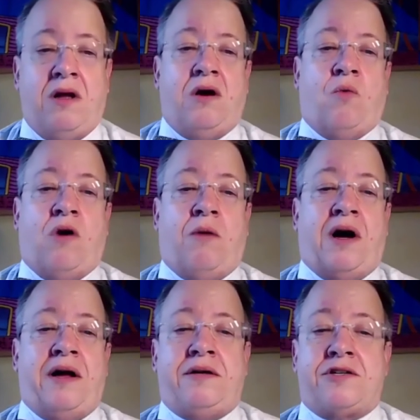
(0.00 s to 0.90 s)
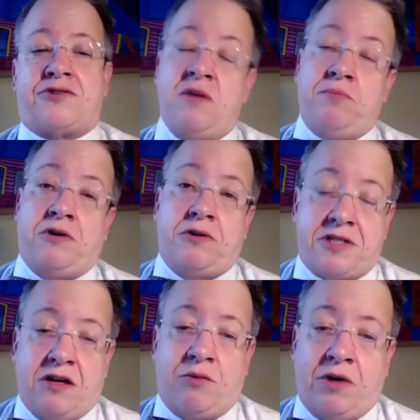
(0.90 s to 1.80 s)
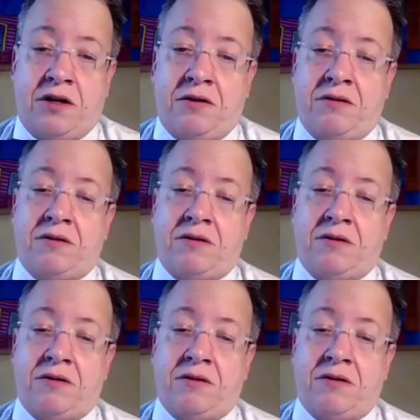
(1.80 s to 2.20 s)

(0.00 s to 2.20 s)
While my straight peers celebrated